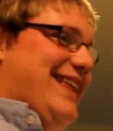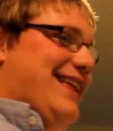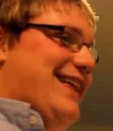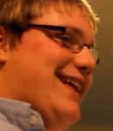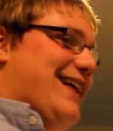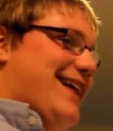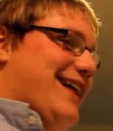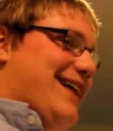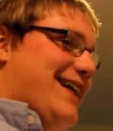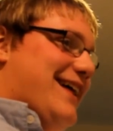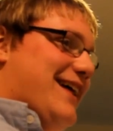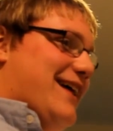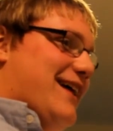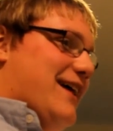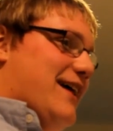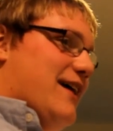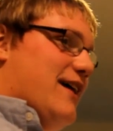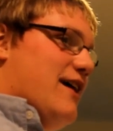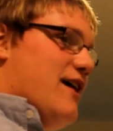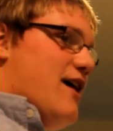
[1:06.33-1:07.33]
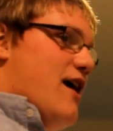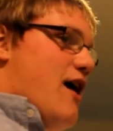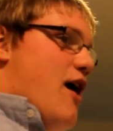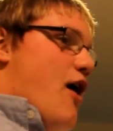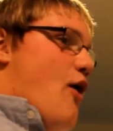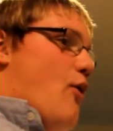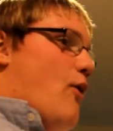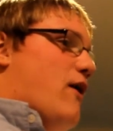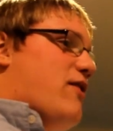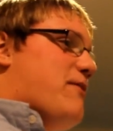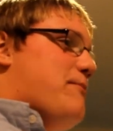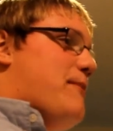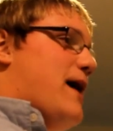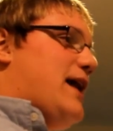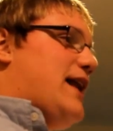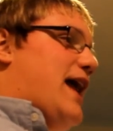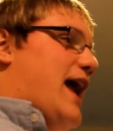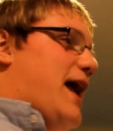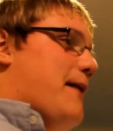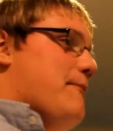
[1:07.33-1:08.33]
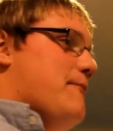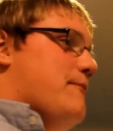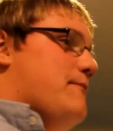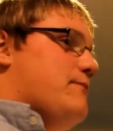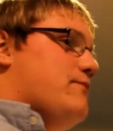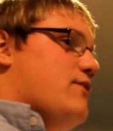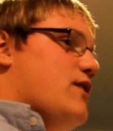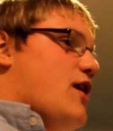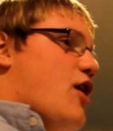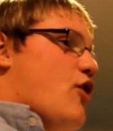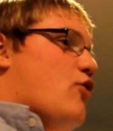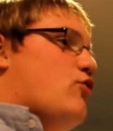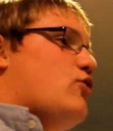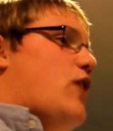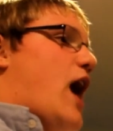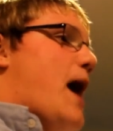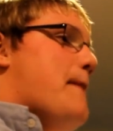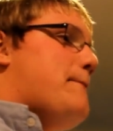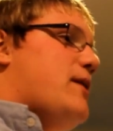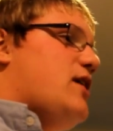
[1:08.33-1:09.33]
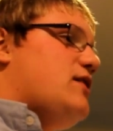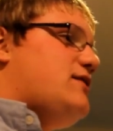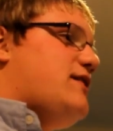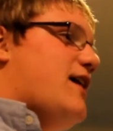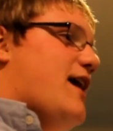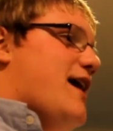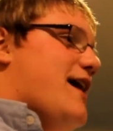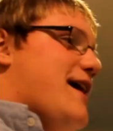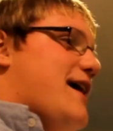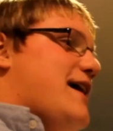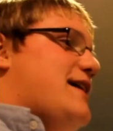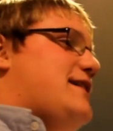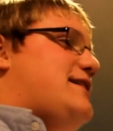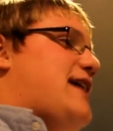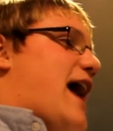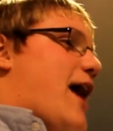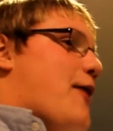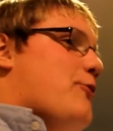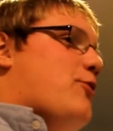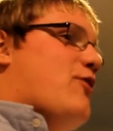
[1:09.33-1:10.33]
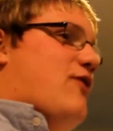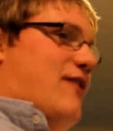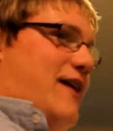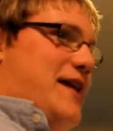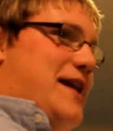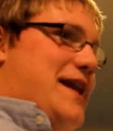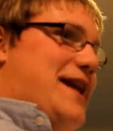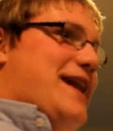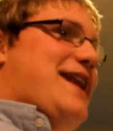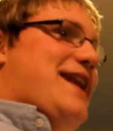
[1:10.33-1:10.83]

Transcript: What's your name, sir? What's my name? Robert Downson.